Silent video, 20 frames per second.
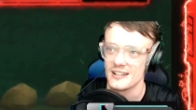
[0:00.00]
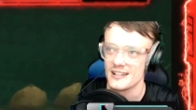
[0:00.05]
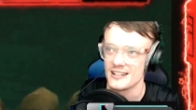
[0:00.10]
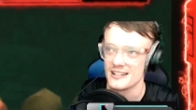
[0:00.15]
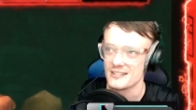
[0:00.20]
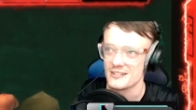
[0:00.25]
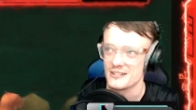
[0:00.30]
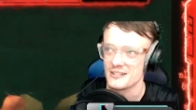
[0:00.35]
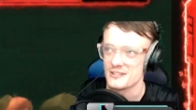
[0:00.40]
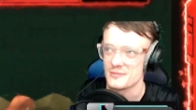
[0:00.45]

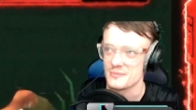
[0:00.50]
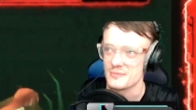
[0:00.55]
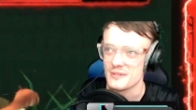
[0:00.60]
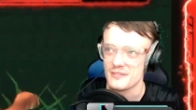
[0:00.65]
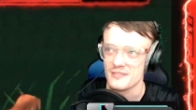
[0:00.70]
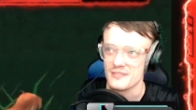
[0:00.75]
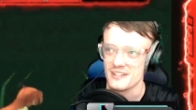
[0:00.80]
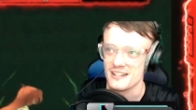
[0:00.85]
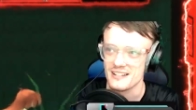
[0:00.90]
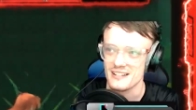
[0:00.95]
Don't jump
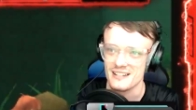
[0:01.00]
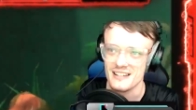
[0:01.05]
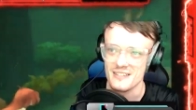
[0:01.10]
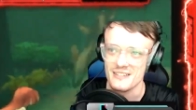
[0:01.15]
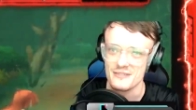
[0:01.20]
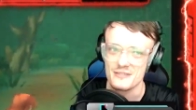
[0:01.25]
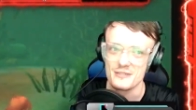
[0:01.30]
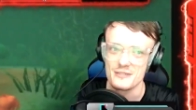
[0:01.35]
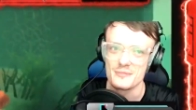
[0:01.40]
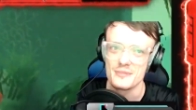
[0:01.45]
over that. I can't
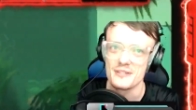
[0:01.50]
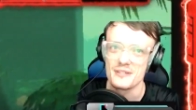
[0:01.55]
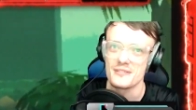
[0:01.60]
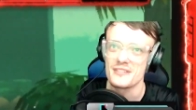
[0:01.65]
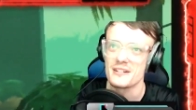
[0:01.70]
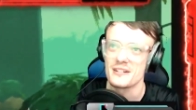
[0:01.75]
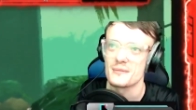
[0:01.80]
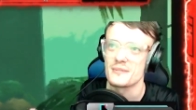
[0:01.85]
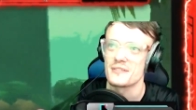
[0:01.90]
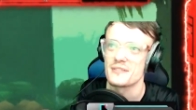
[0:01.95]
even jump over
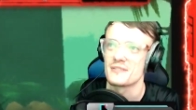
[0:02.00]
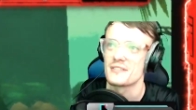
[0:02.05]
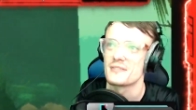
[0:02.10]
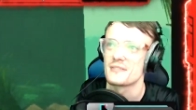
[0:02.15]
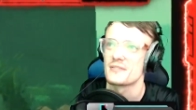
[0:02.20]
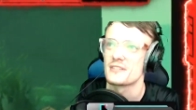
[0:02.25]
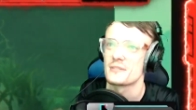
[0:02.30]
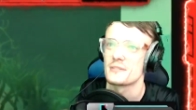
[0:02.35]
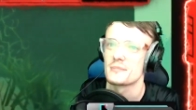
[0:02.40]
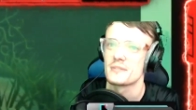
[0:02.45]
that with a
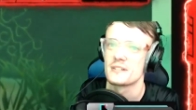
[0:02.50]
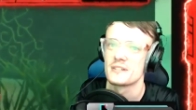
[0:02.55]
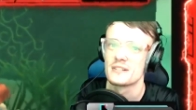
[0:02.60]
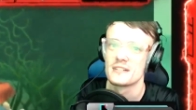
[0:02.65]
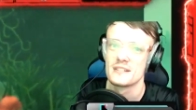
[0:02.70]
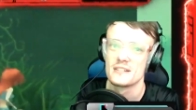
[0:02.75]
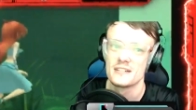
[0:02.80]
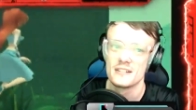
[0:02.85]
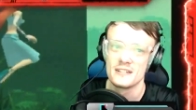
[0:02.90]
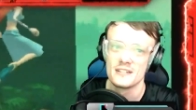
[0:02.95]
flip flop.
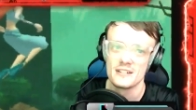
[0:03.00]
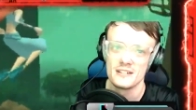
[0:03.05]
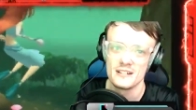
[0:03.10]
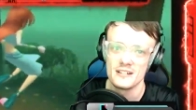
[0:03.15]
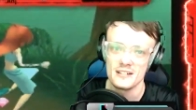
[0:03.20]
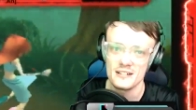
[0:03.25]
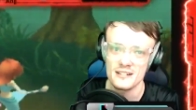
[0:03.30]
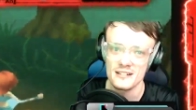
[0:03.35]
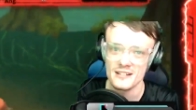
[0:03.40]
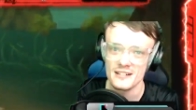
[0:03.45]

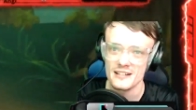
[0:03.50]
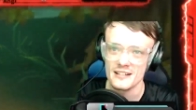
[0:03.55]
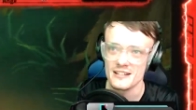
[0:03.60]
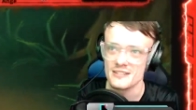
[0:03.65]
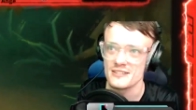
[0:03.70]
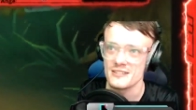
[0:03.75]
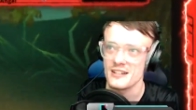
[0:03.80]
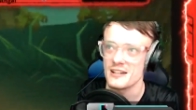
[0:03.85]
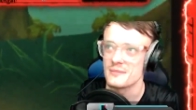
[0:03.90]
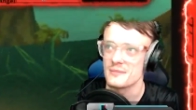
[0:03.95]
Oh, look at that.
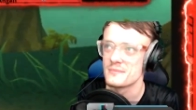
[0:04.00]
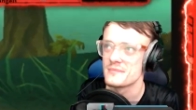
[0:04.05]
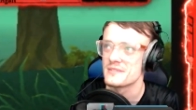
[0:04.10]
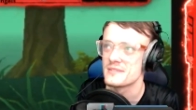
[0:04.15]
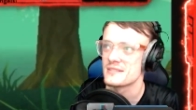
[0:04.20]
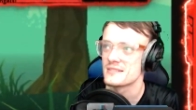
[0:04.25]
Gems.